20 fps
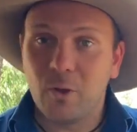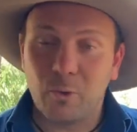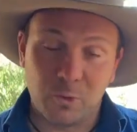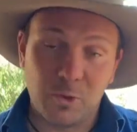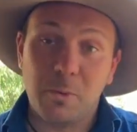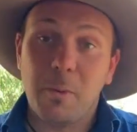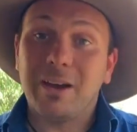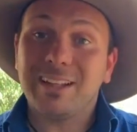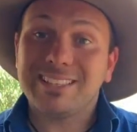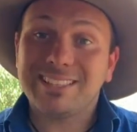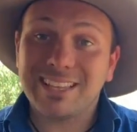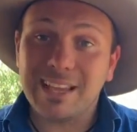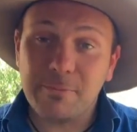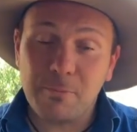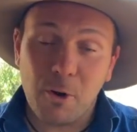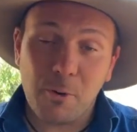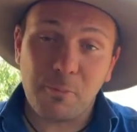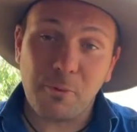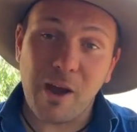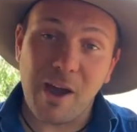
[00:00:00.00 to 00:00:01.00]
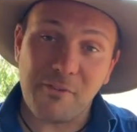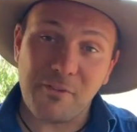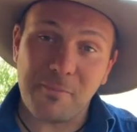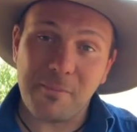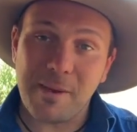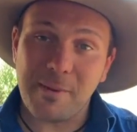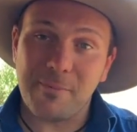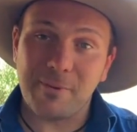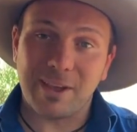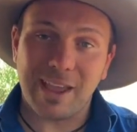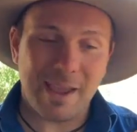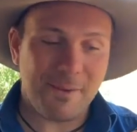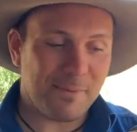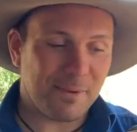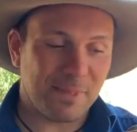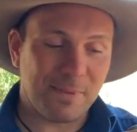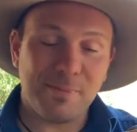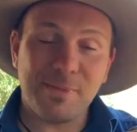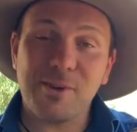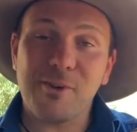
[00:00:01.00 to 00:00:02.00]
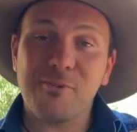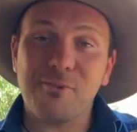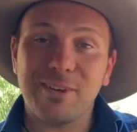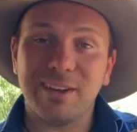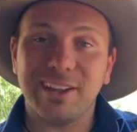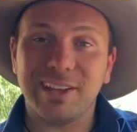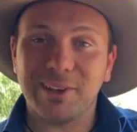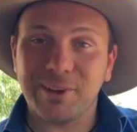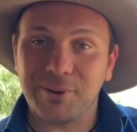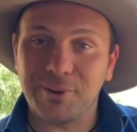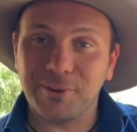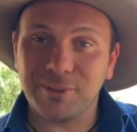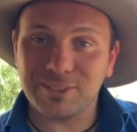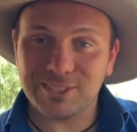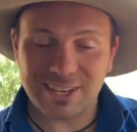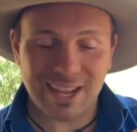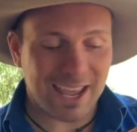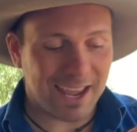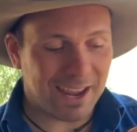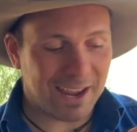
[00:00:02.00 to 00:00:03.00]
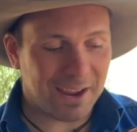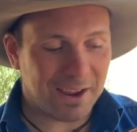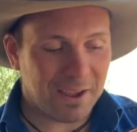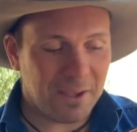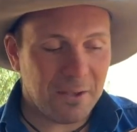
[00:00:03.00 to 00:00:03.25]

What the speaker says: you might see more private people keeping them. They're a really cool snake.